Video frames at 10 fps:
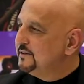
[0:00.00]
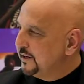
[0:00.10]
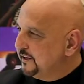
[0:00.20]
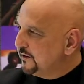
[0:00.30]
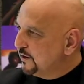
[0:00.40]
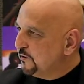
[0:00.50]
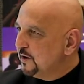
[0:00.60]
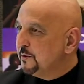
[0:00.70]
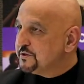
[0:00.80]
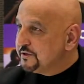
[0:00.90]
Jenny, thank you
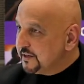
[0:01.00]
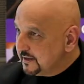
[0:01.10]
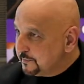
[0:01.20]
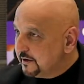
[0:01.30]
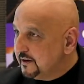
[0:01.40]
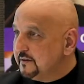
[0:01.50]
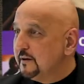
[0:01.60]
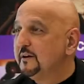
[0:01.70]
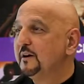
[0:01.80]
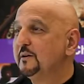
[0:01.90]
very much indeed. Bernard,
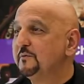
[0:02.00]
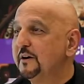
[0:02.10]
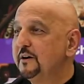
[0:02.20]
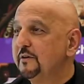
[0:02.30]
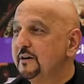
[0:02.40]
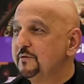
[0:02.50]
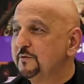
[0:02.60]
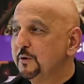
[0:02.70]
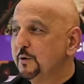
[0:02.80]
very grateful for